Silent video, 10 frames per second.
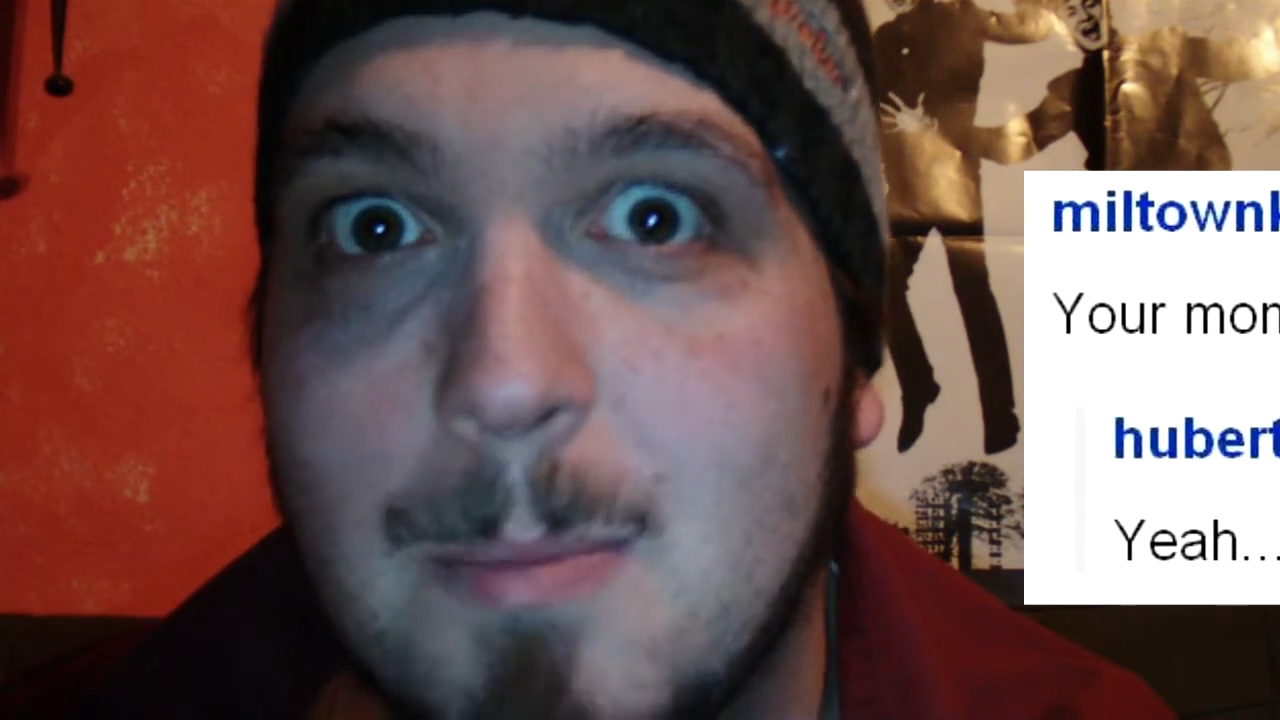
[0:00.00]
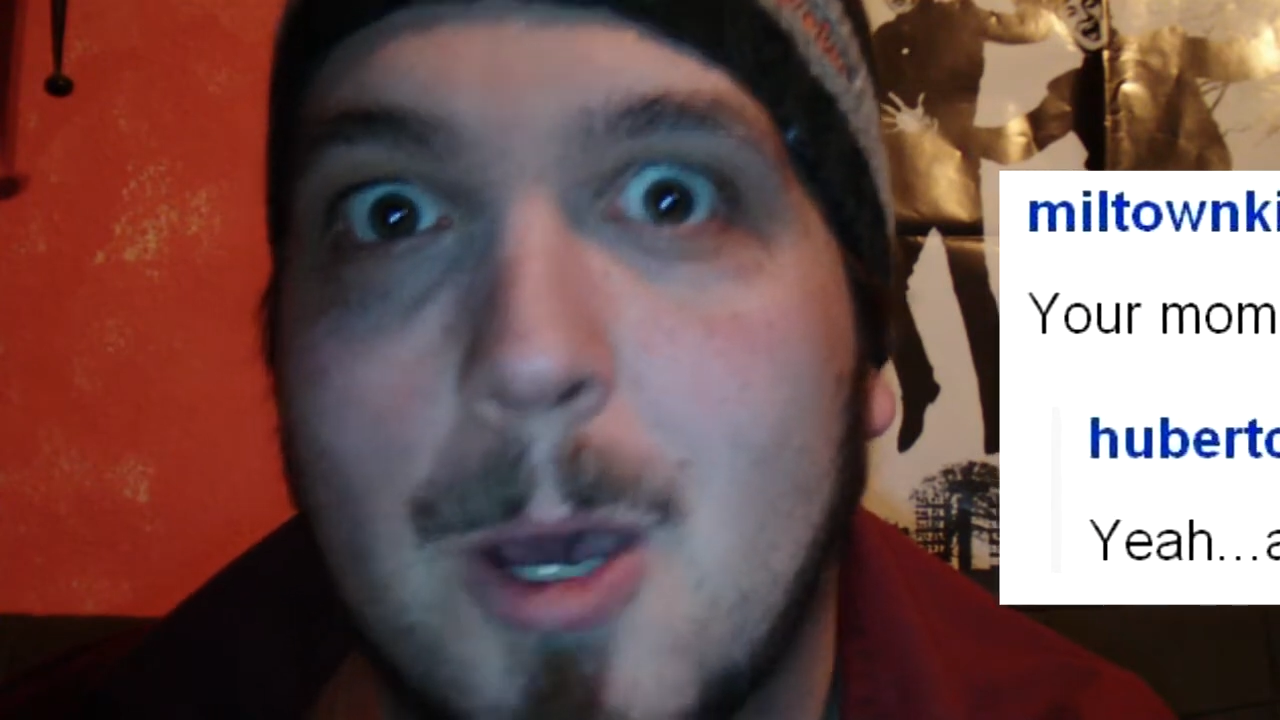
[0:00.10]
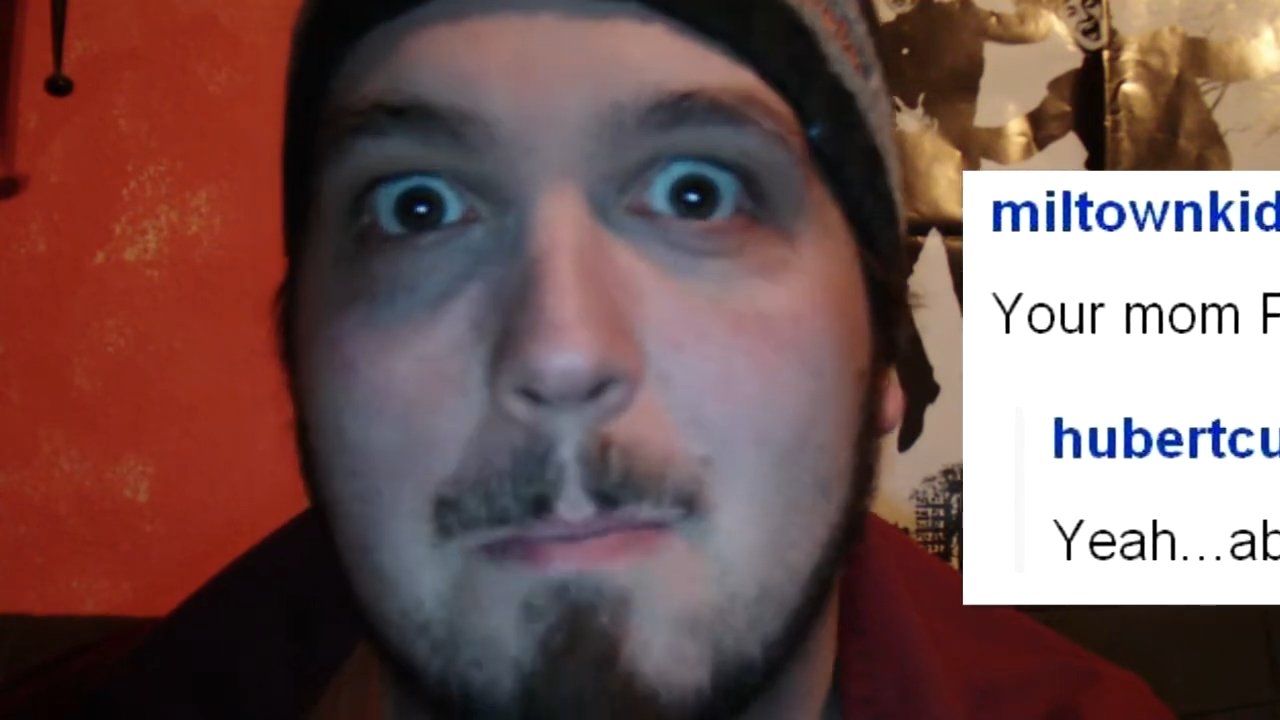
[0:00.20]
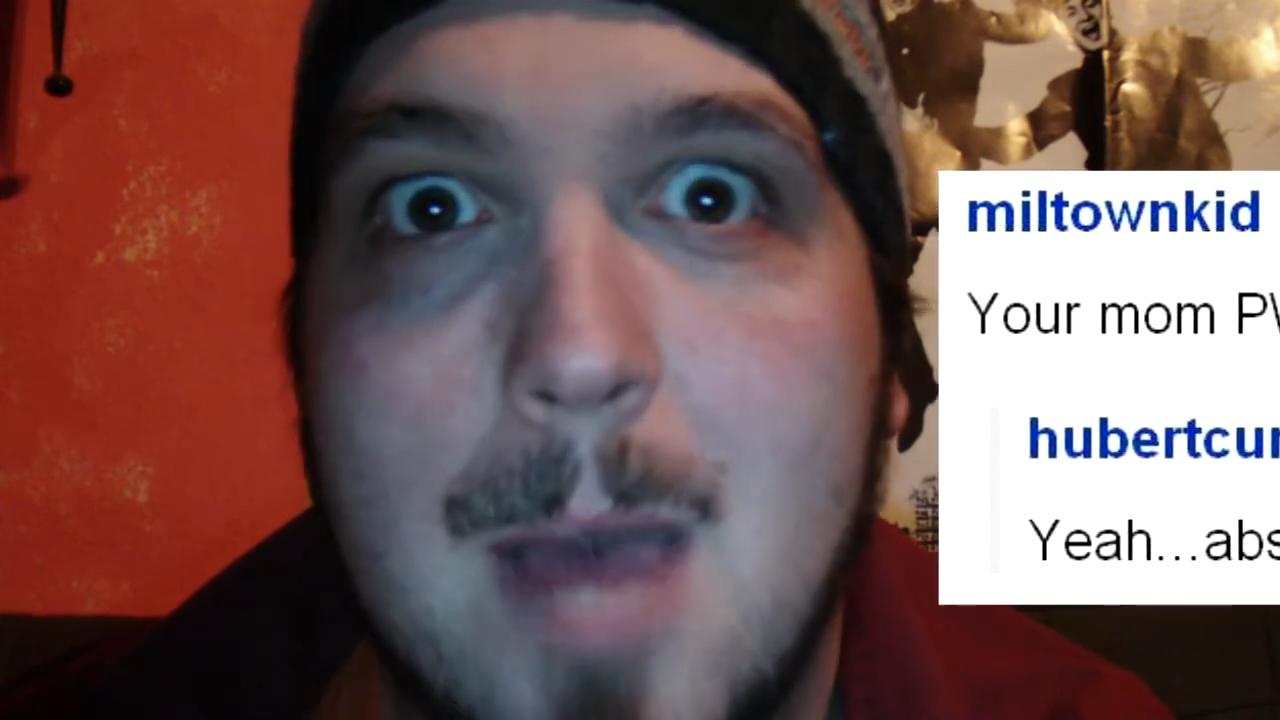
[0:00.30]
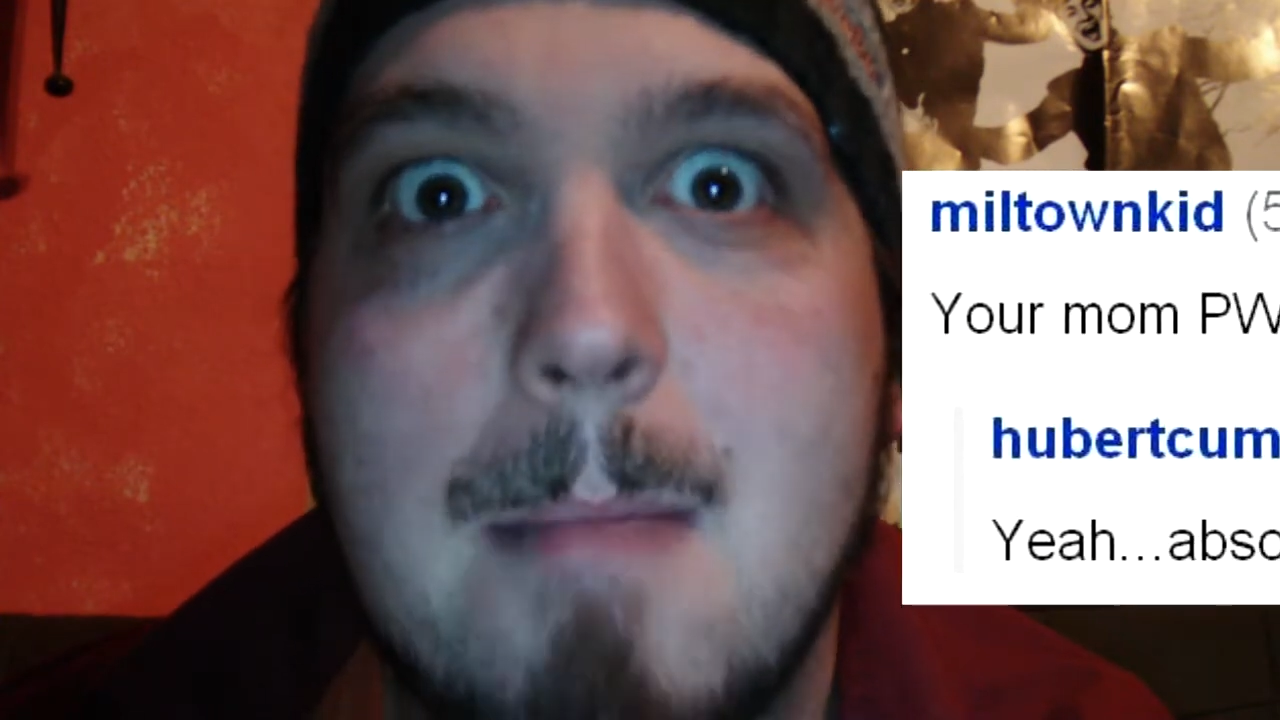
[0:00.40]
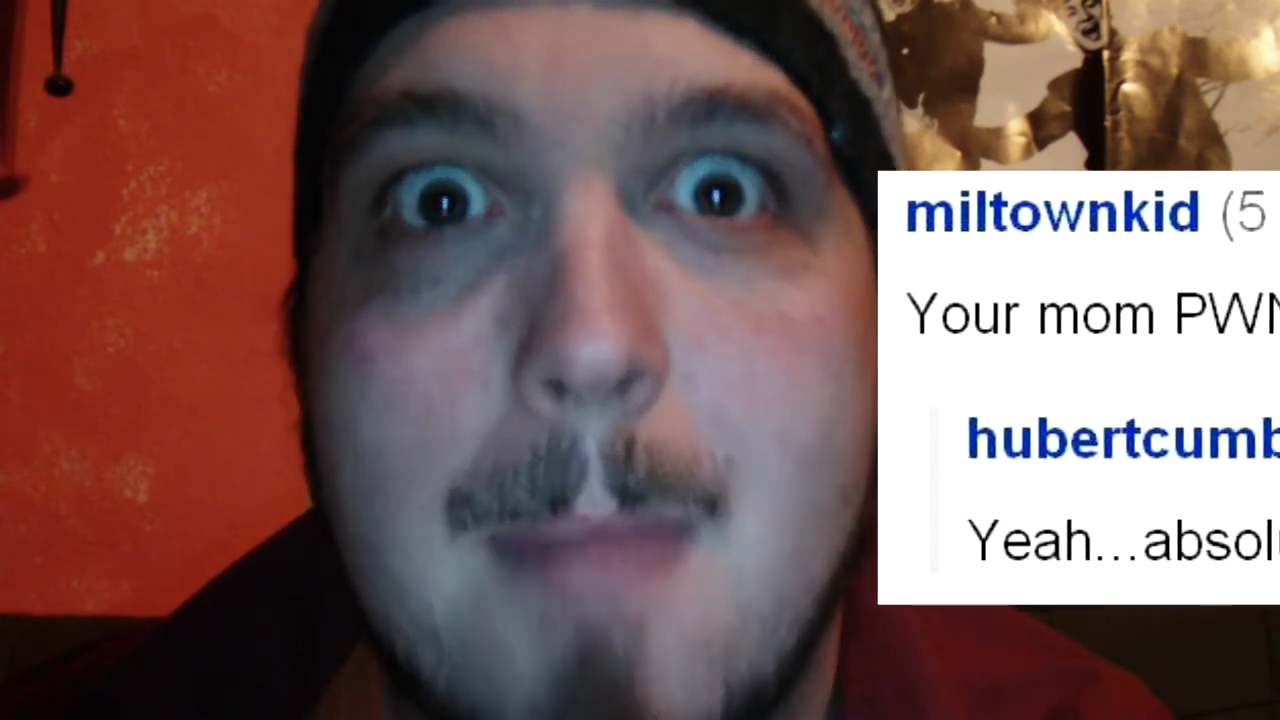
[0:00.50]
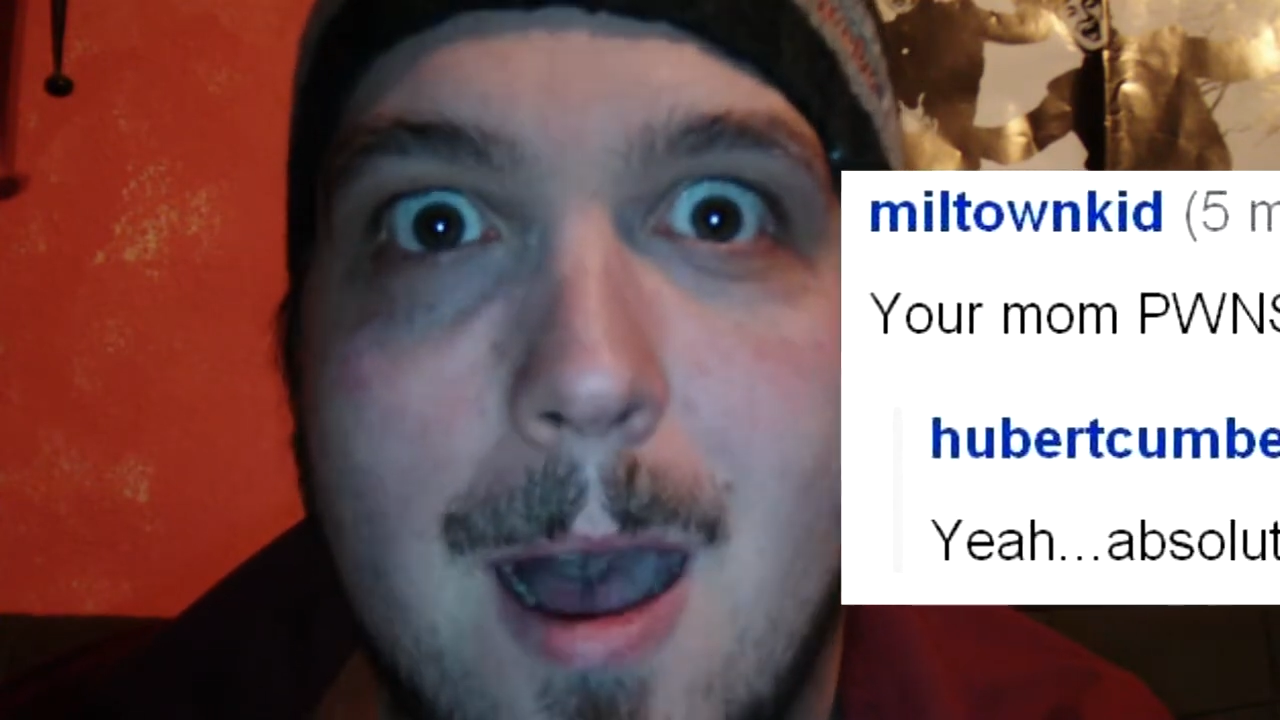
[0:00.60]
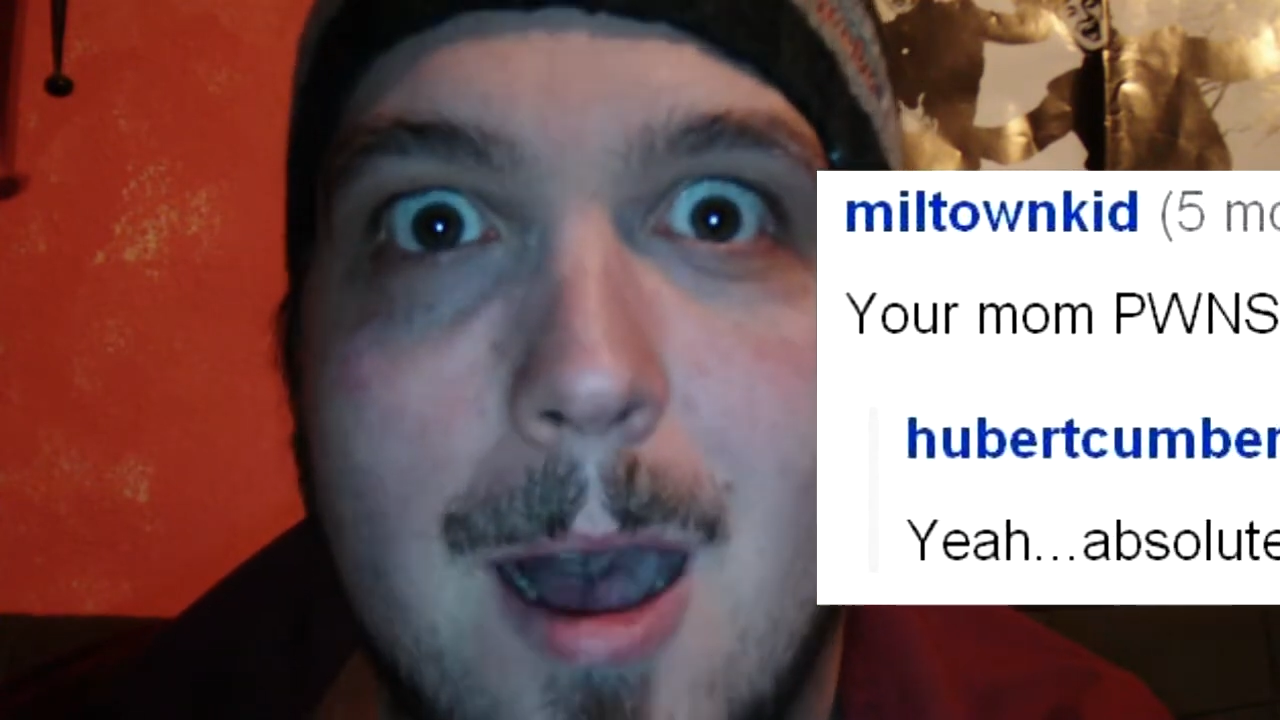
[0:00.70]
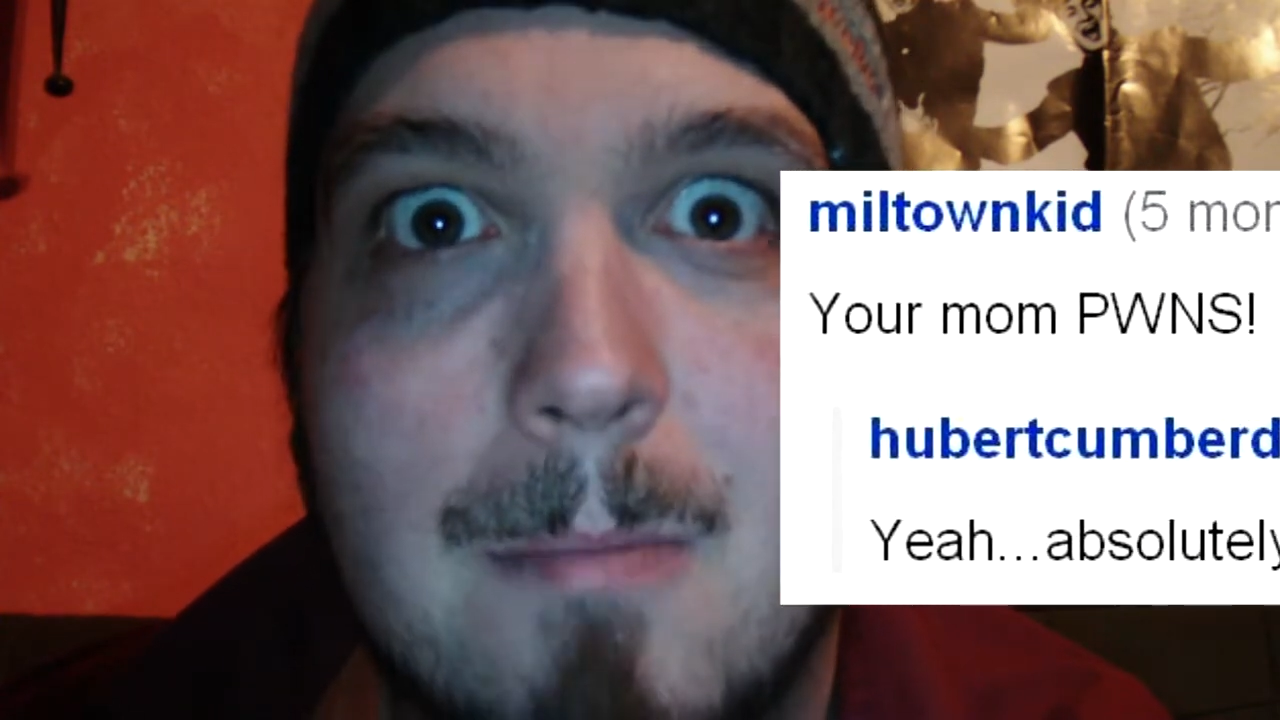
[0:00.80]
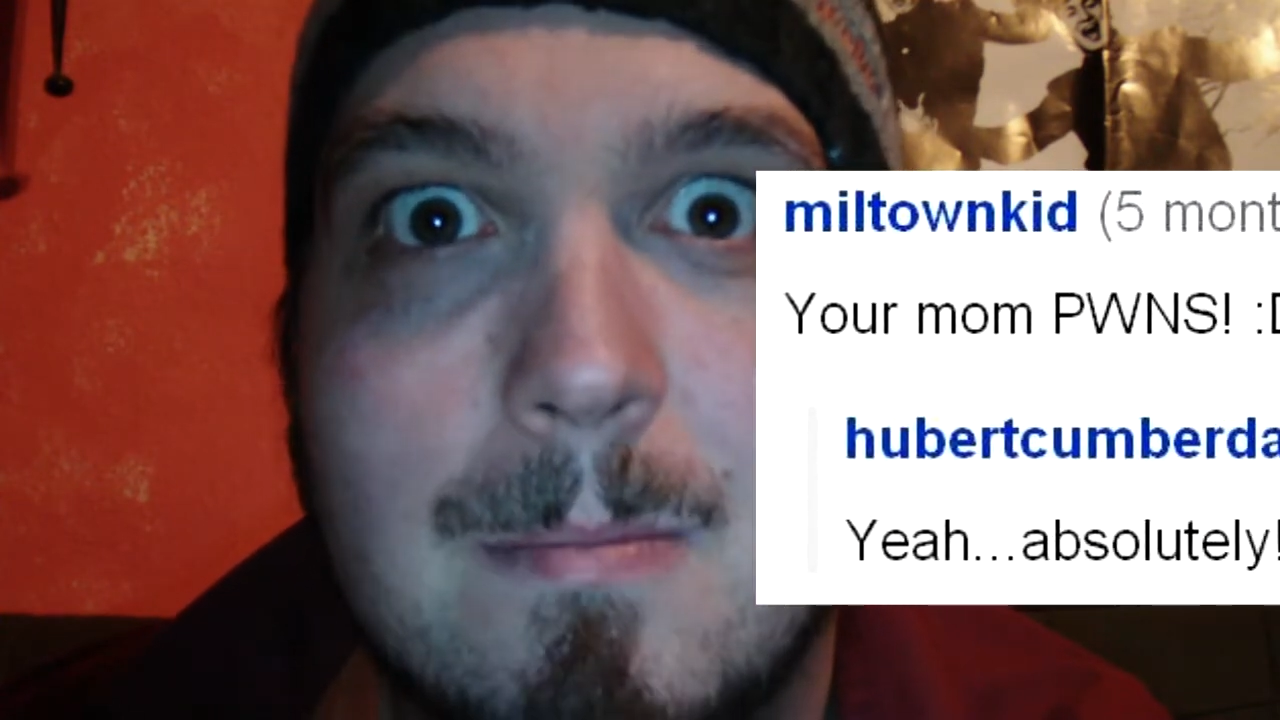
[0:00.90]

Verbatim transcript: about my mom.